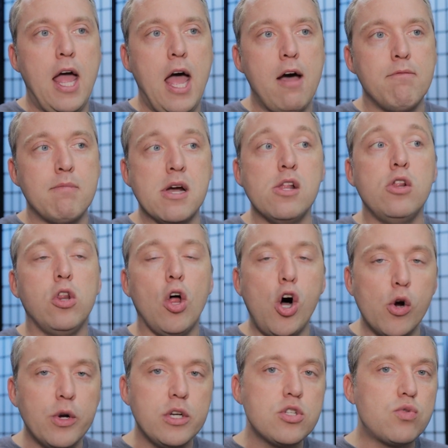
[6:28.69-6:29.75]
have my
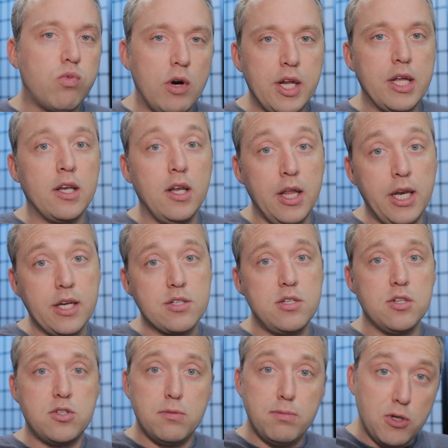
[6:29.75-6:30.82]
longest running Linux
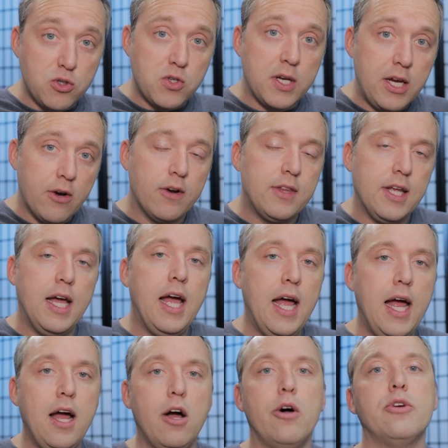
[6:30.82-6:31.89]
distribution here at the
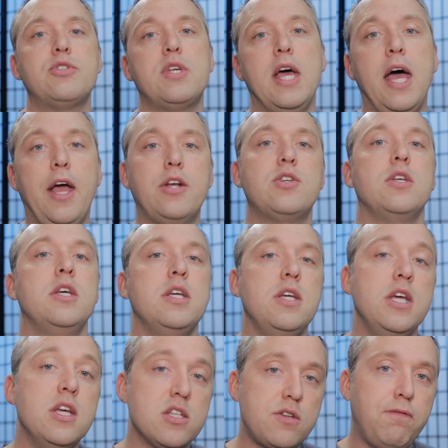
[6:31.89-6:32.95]
house actually
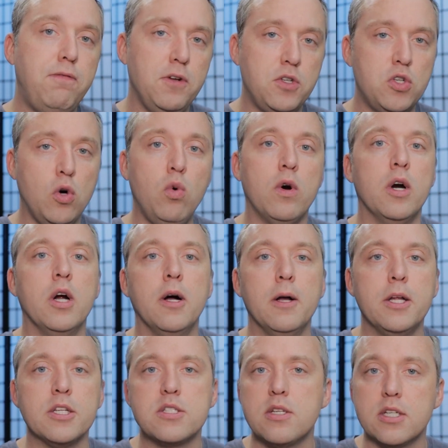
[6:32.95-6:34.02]
is Fedora.
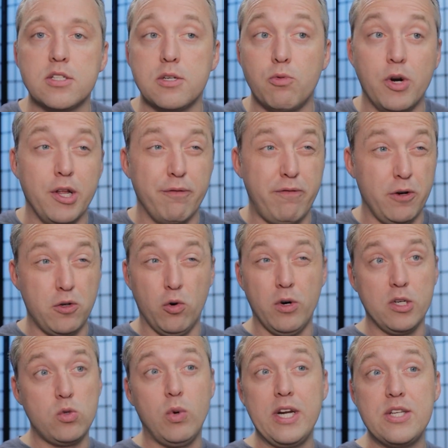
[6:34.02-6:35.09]
It's actually running
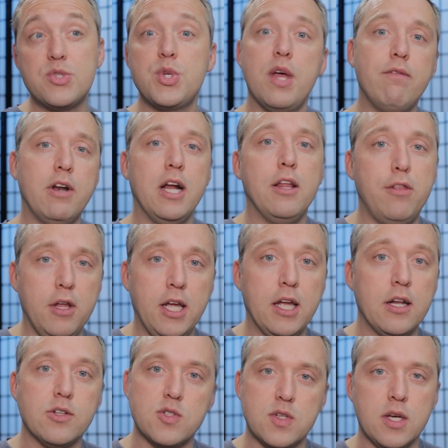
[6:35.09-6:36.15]
Fedora 27, I think,
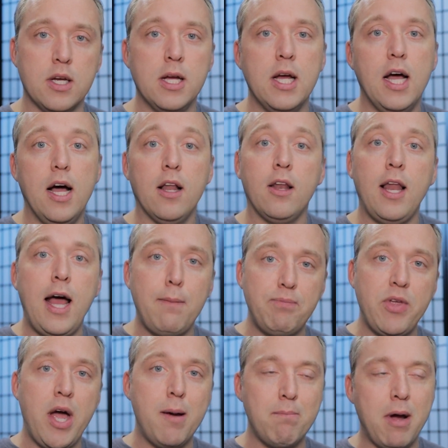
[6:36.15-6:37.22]
and it's a, a
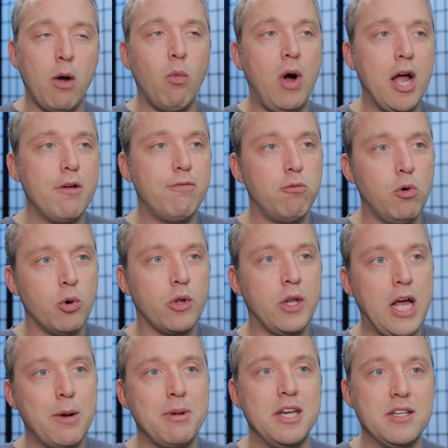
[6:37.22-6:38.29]
laptop my wife won't
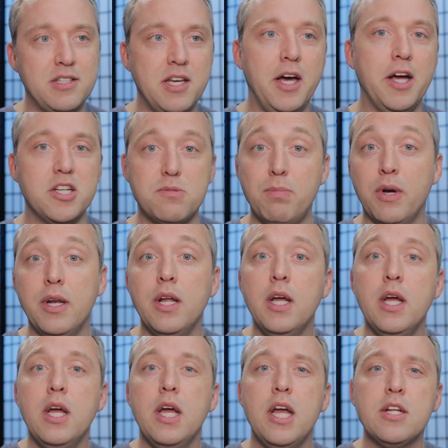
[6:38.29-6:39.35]
allow me to touch, but
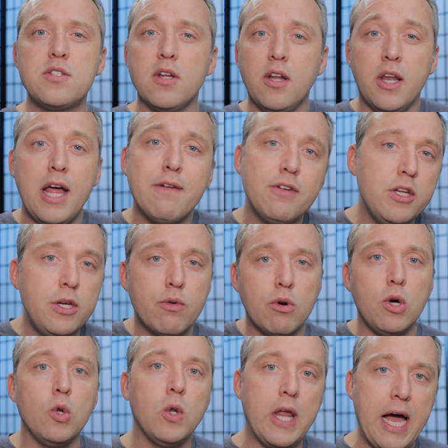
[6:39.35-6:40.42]
it's an 11 year
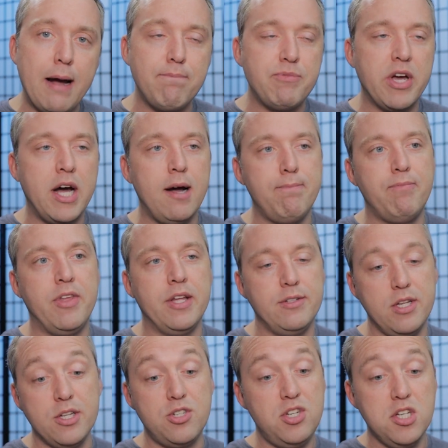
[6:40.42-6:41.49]
old laptop that
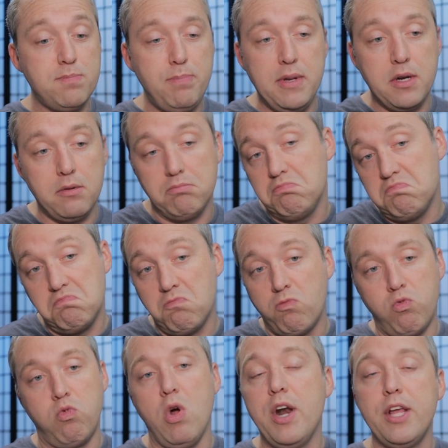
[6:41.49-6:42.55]
has just been
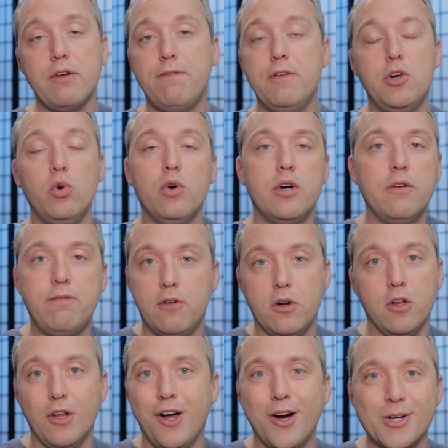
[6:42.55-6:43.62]
running Fedora for
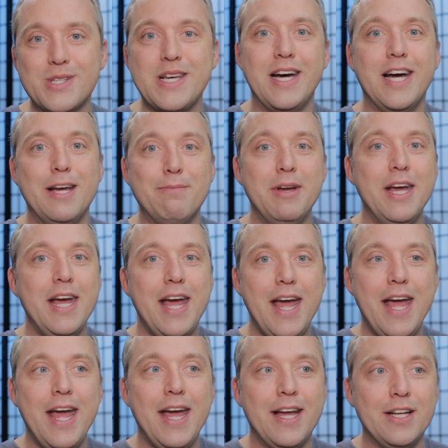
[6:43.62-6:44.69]
a long time,
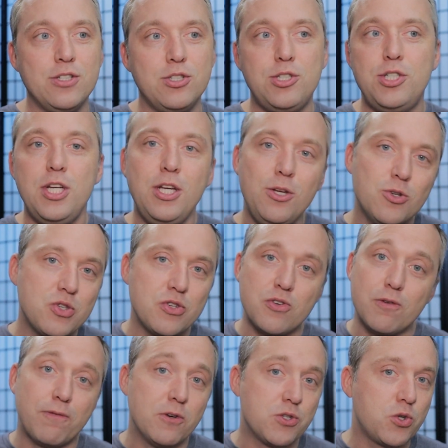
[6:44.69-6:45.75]
and she uses
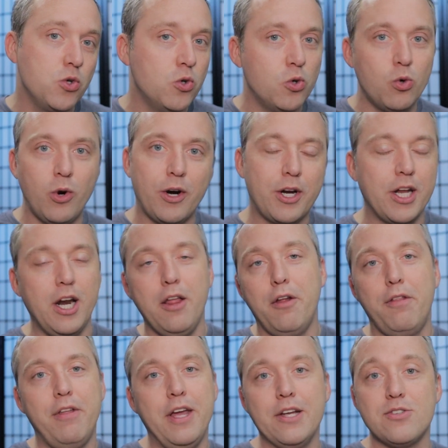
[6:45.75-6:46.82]
it for schoolwork and
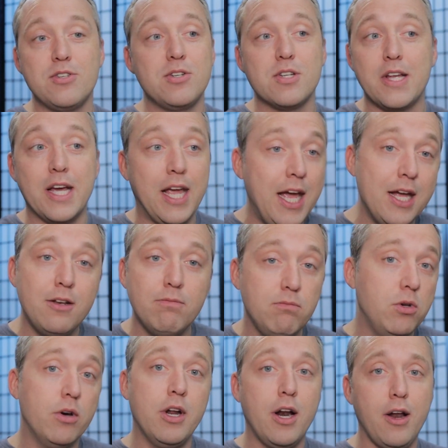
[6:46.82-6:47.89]
other things. And she's like, "Hey,
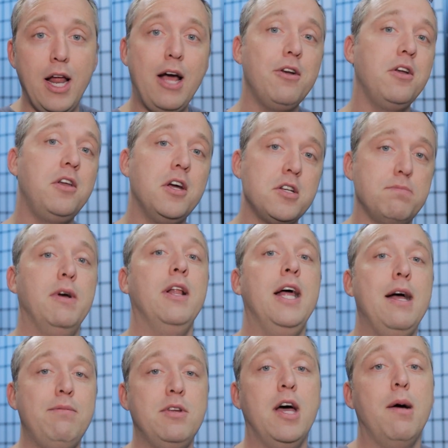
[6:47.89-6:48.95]
you're not allowed to touch my
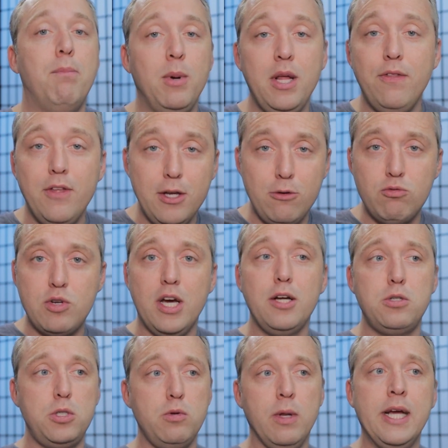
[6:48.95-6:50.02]
laptop. Anything you
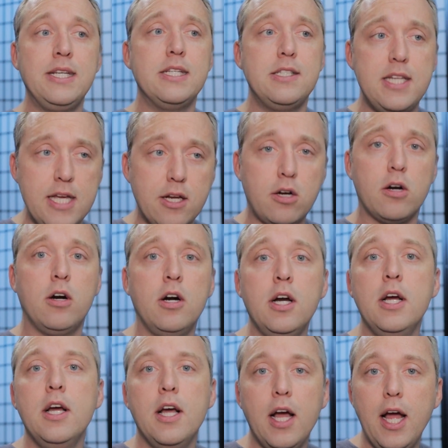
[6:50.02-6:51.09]
touch, you like to tinker
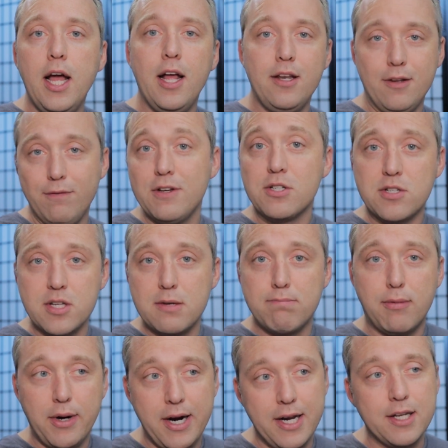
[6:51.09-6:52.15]
and eventually
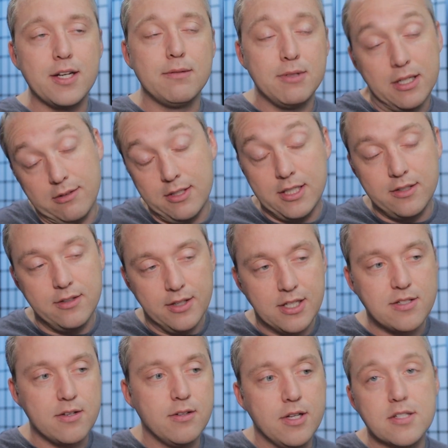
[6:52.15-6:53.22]
break." And I'm like, "Well,
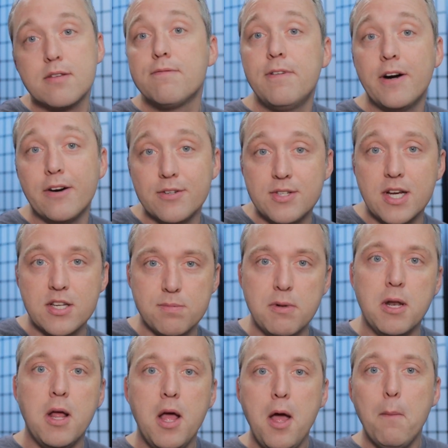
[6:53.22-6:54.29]
that's a, that's a fair
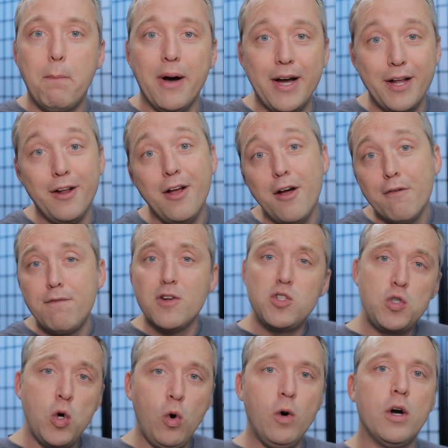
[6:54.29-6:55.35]
assessment." But
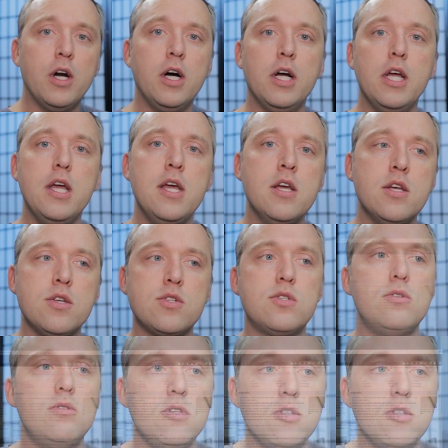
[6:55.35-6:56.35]
Fedora is